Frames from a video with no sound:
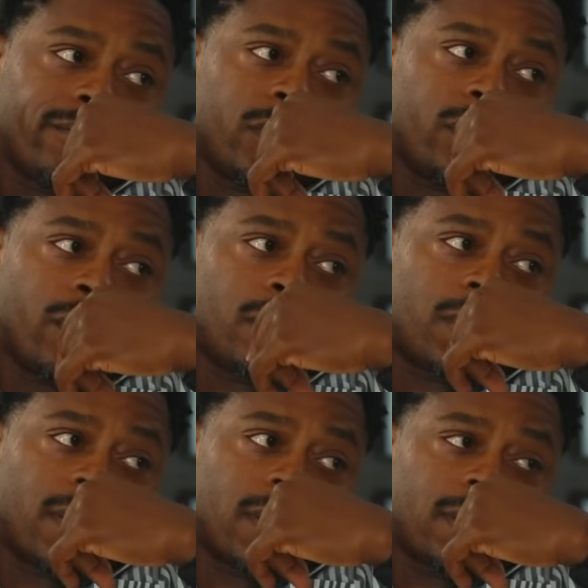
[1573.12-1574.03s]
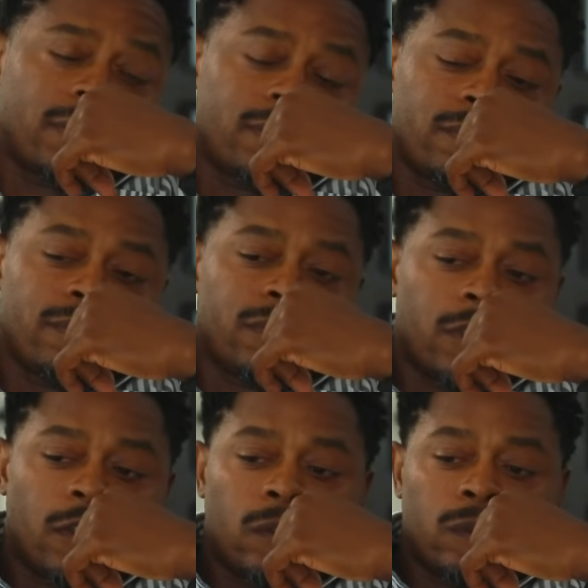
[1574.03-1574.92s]
You know what I'm saying?
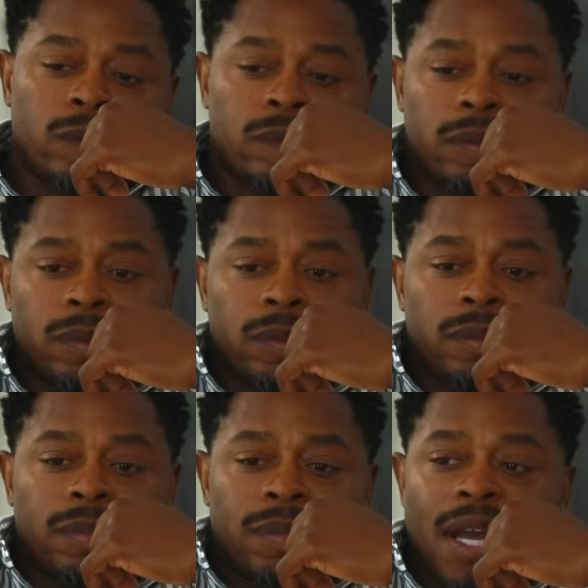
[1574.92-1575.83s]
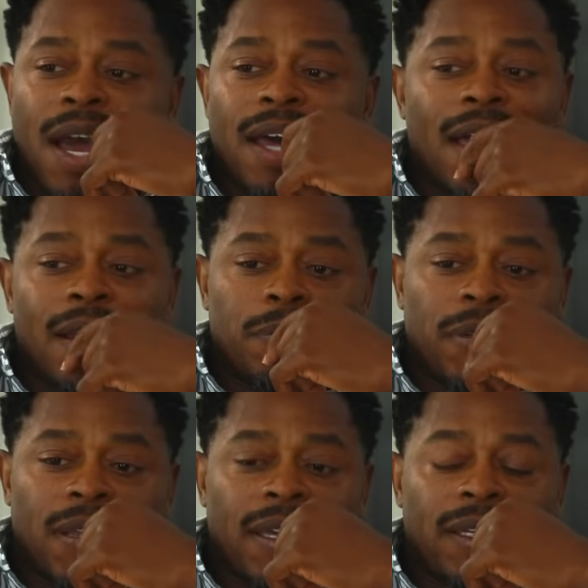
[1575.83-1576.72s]
So God had a
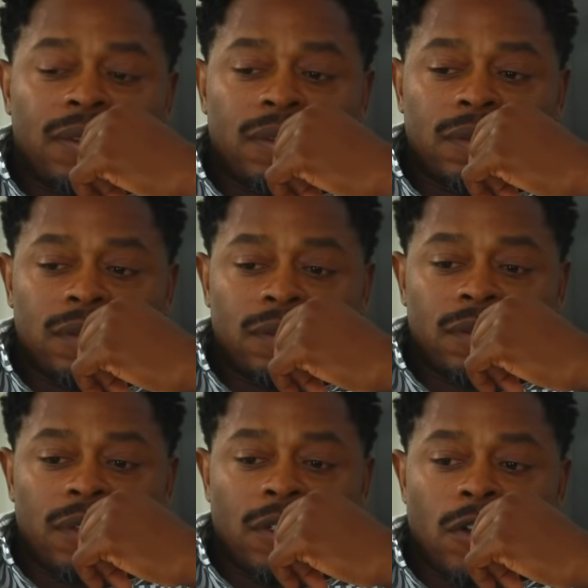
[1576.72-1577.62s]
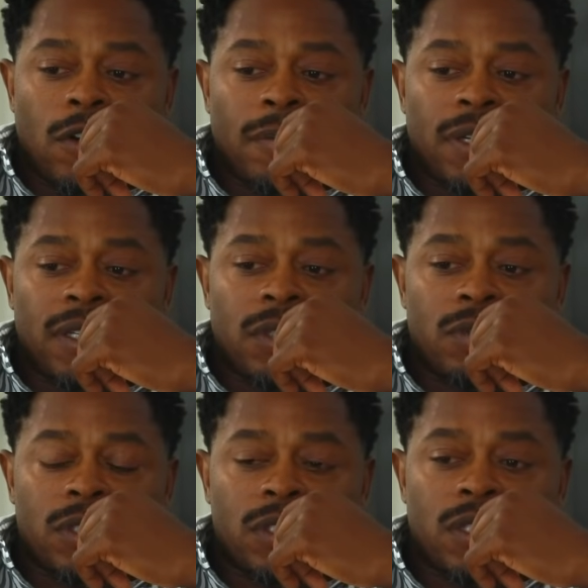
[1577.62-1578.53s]
plan. You know what I mean? It
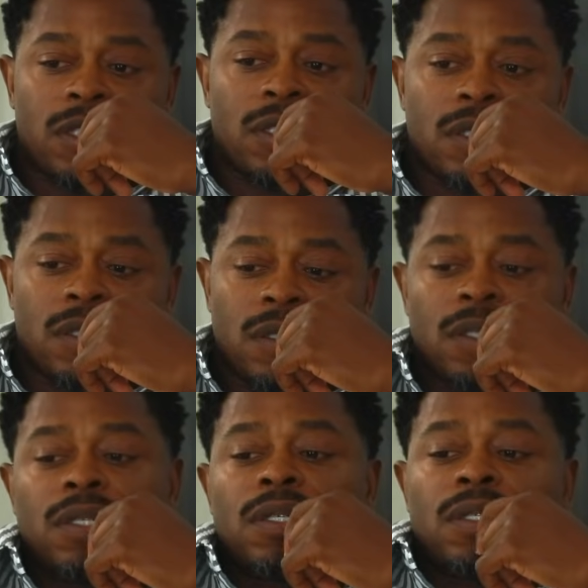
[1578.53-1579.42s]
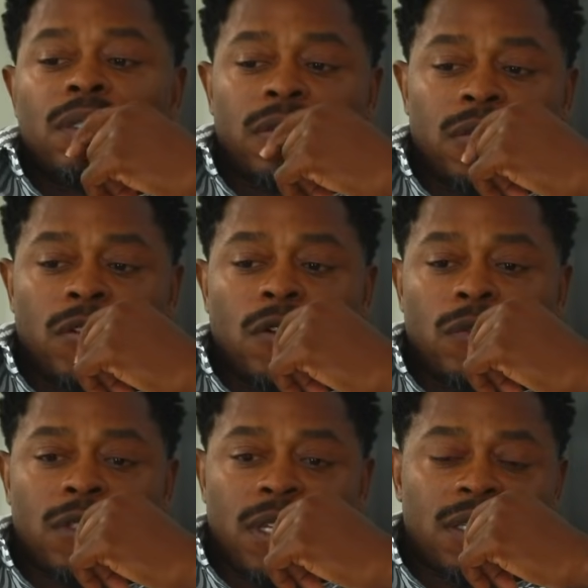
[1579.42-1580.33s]
was just you gonna
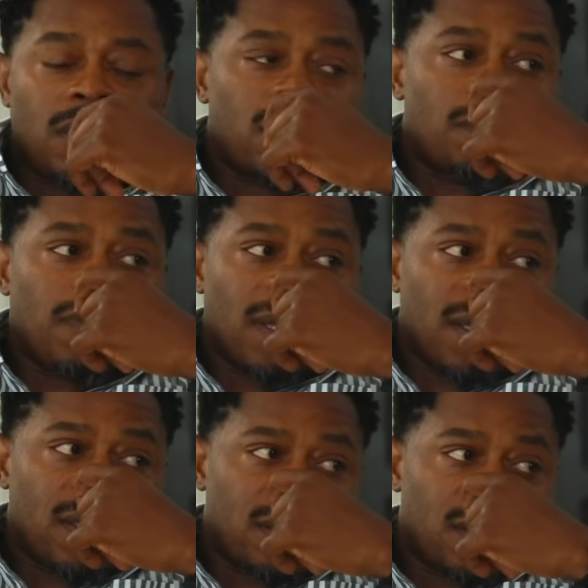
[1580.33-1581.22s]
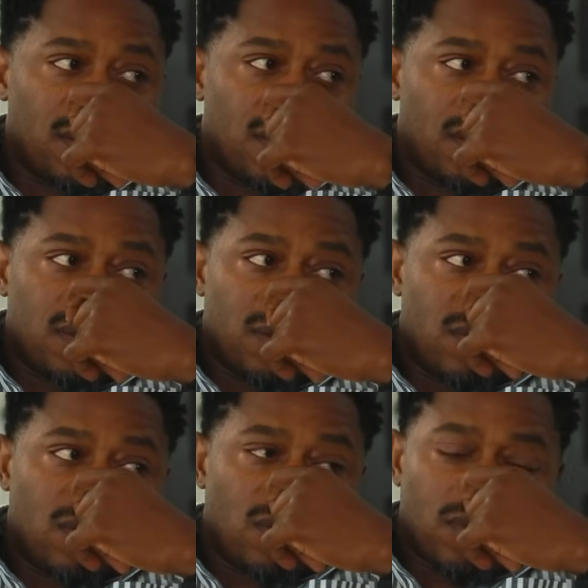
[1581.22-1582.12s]
stick to this plan.
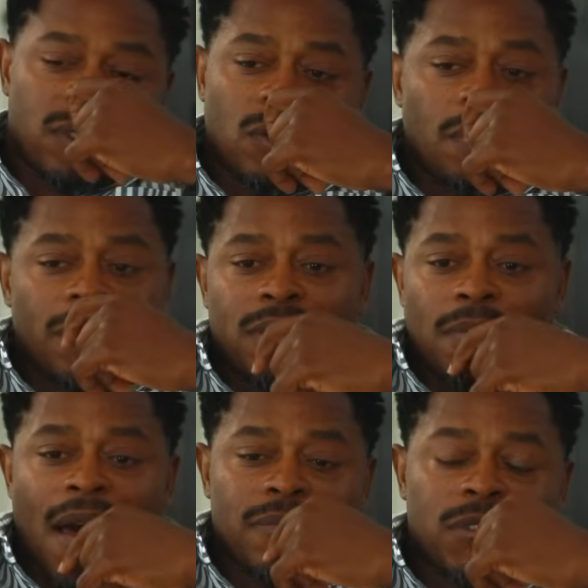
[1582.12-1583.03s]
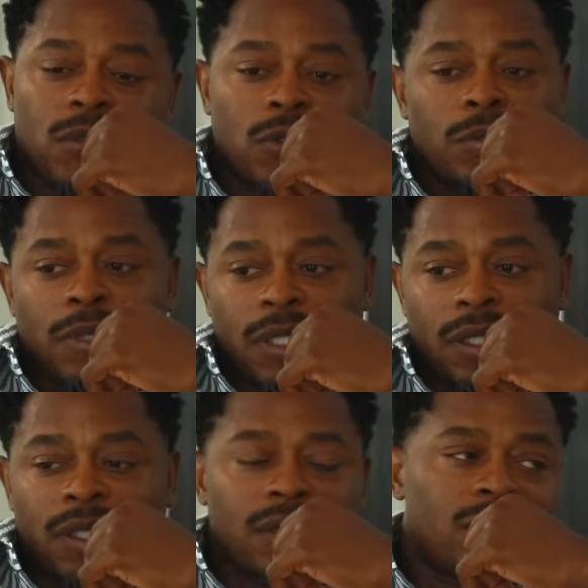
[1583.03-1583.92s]
You know, there's gonna be some obstacles, but
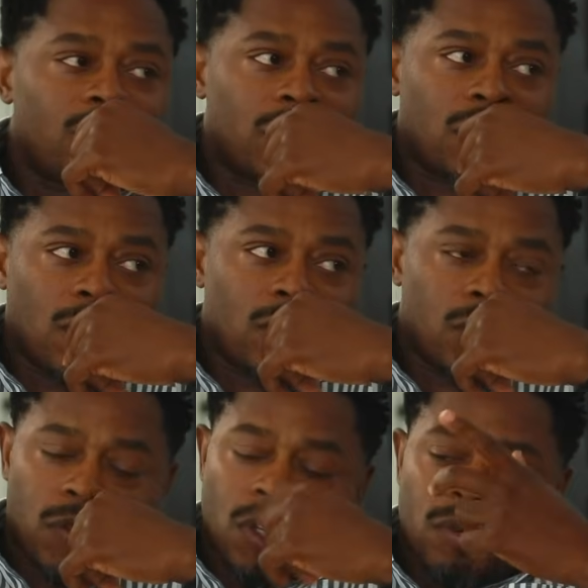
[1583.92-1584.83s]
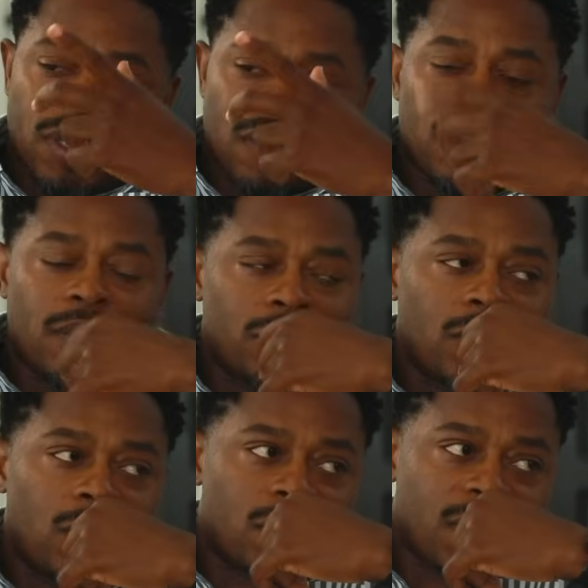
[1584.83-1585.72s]
what you gonna do? You gonna give up? You
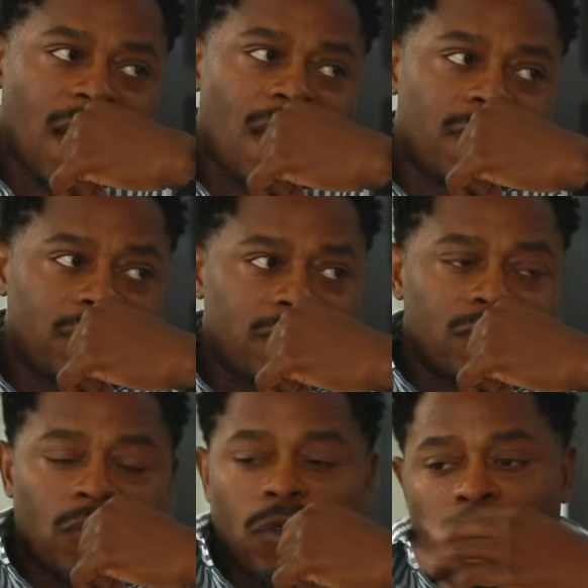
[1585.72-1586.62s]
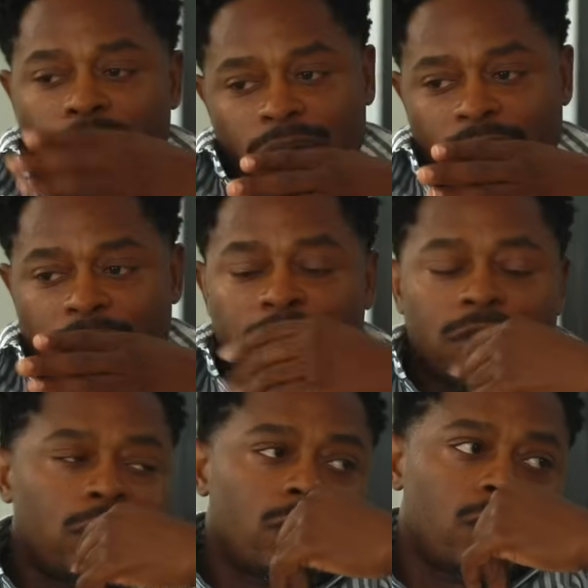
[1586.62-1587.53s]
gonna stop? Or you gonna keep
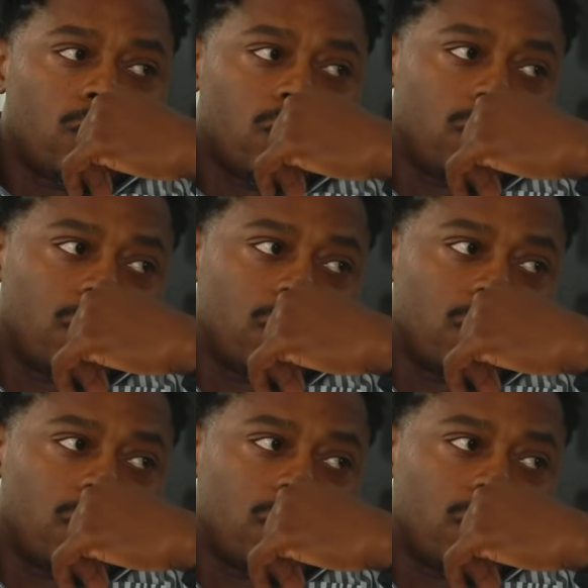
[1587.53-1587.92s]
pushing through?